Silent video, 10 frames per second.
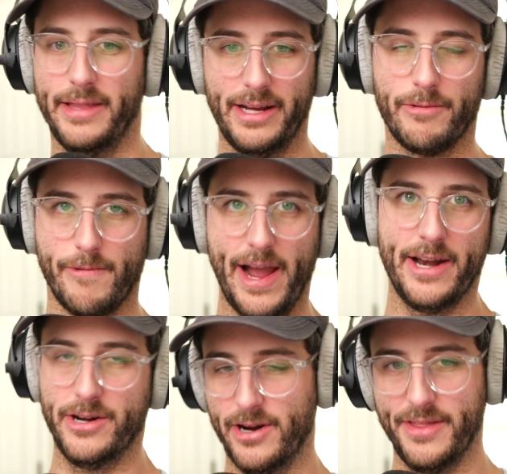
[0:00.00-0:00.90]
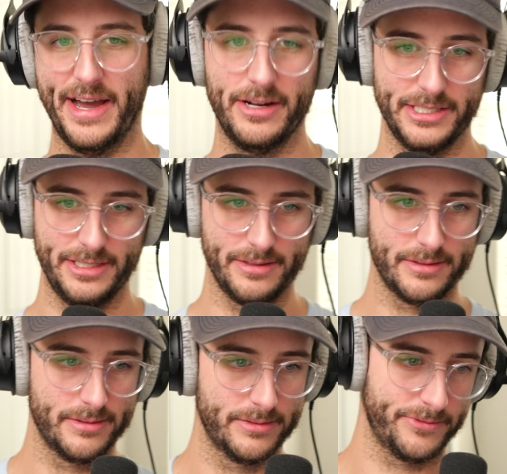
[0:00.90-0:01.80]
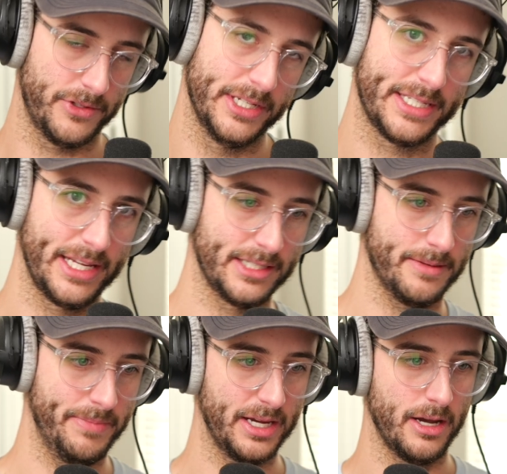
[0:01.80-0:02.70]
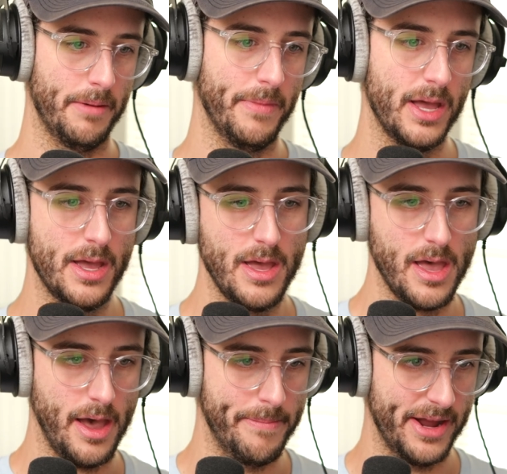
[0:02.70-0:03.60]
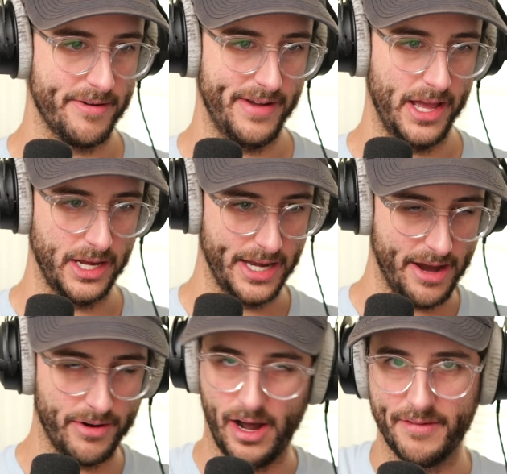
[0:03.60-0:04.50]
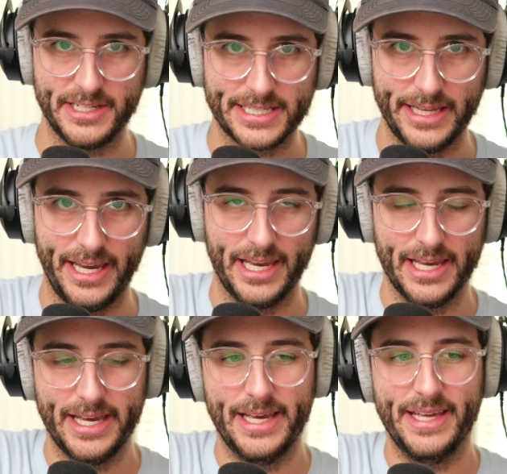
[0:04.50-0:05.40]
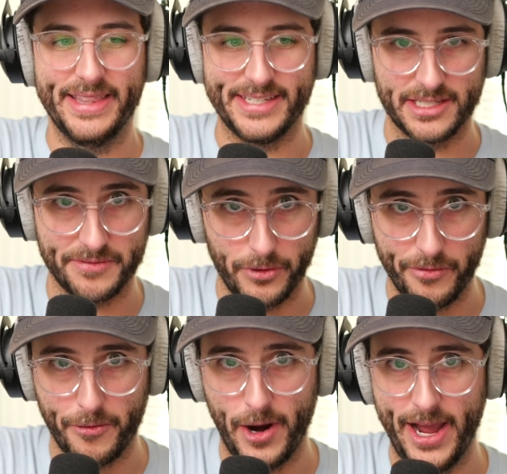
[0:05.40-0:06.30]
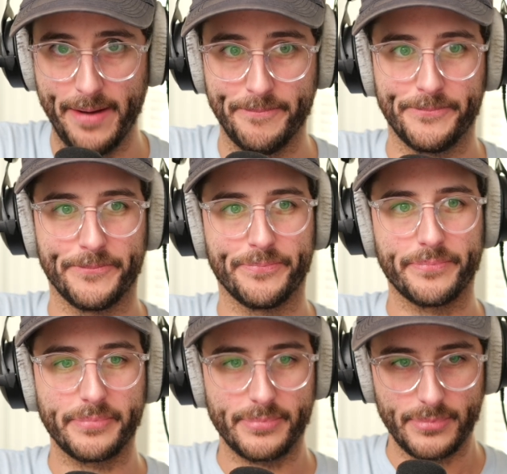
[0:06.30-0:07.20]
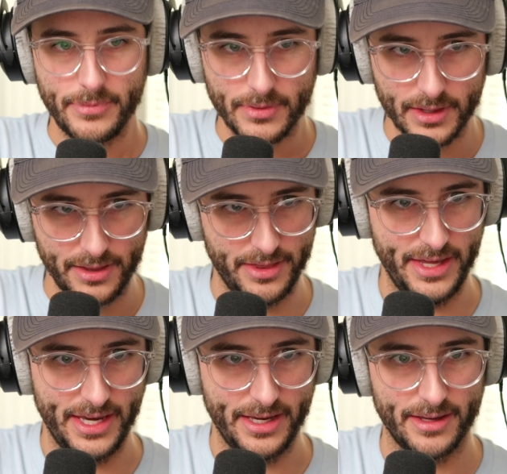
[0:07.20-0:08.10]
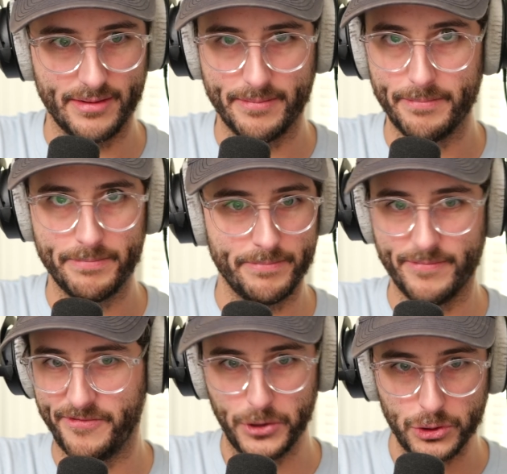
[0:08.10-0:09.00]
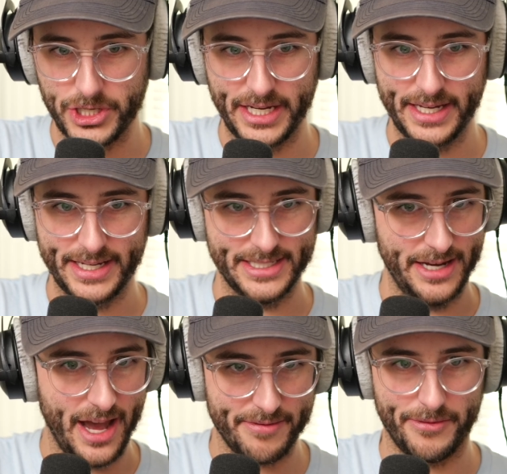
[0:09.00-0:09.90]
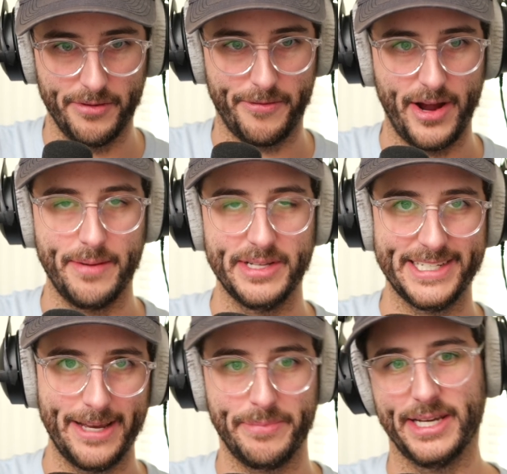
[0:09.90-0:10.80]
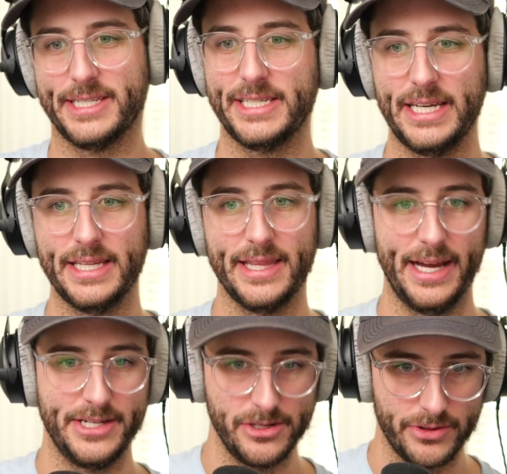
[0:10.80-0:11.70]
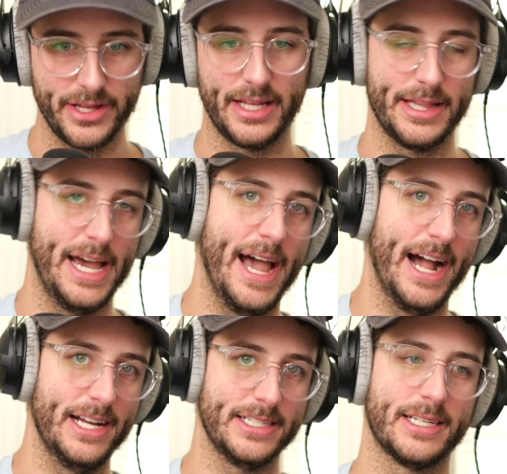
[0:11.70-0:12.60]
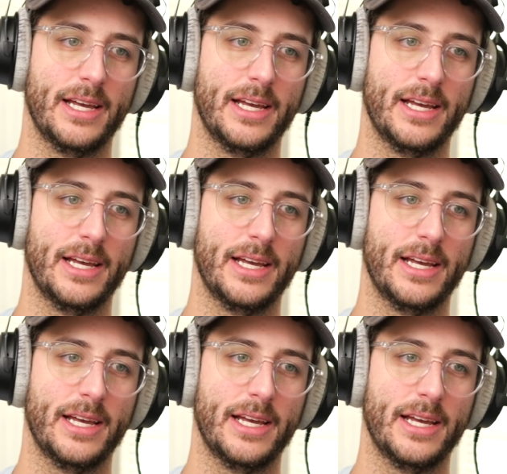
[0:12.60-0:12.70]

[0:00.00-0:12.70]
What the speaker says: like right under $1,000 for this thing to become a better value. Now, obviously, this is full frame. The Fuji is not full frame. It's APS-C. I do think that has